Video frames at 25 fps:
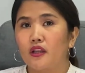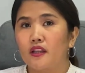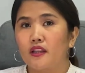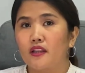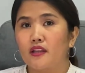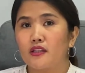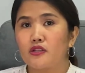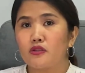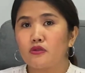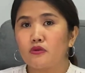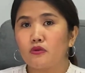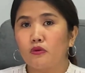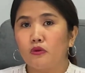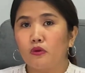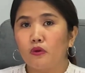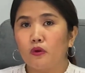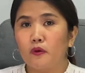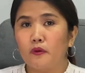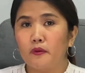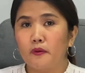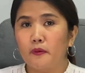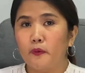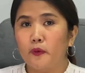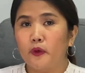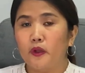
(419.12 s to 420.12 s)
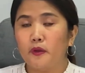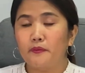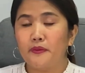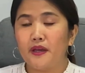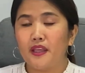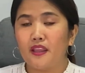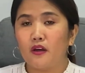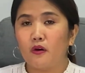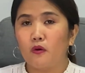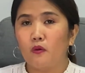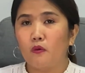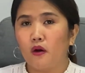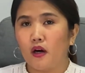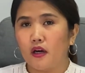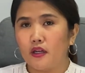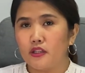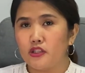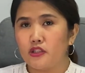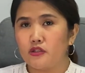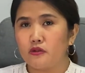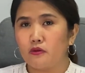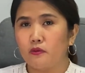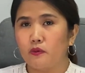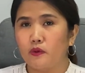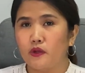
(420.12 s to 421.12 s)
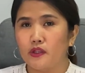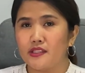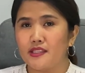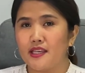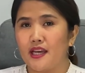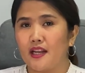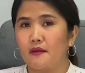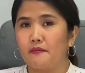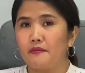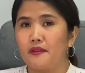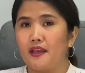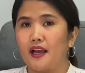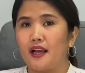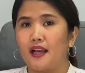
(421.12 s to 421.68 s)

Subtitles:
the school will be the ones who will set up the